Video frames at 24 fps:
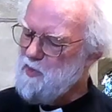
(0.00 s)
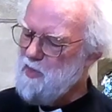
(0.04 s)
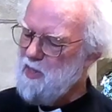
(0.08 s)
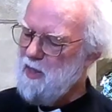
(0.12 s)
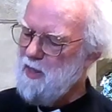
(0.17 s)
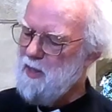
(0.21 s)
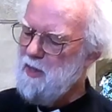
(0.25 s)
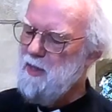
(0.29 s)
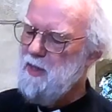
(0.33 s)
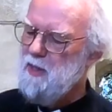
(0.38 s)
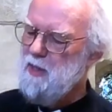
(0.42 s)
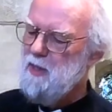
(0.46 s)
from
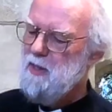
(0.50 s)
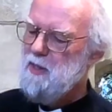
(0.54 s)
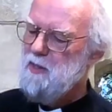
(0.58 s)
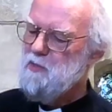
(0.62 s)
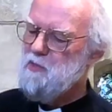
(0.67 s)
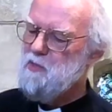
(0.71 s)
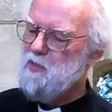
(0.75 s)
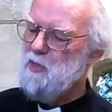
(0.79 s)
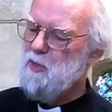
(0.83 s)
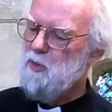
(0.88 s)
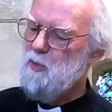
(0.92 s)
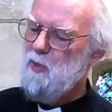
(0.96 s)
saying,
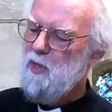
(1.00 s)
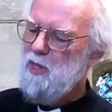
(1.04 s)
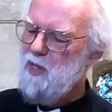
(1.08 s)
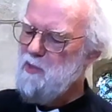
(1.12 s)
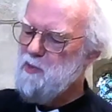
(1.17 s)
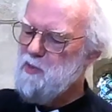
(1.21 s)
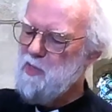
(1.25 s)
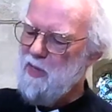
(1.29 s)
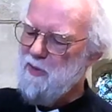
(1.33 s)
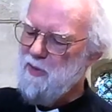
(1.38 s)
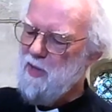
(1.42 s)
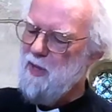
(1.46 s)
so
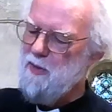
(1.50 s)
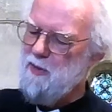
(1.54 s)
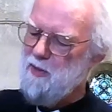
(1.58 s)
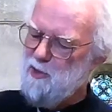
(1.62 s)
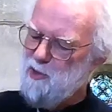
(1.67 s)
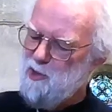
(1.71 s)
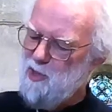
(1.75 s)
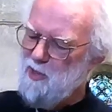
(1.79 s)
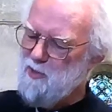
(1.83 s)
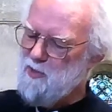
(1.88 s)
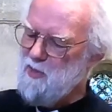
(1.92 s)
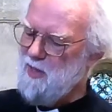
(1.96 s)
he'll say that,
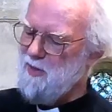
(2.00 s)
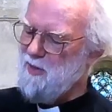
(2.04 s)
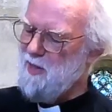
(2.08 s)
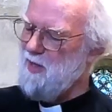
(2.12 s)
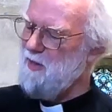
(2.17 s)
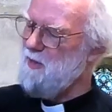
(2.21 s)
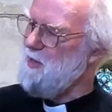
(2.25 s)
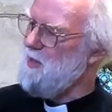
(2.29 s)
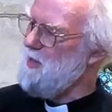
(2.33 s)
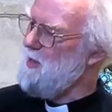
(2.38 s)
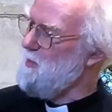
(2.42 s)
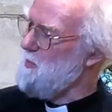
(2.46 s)
then she'll say that,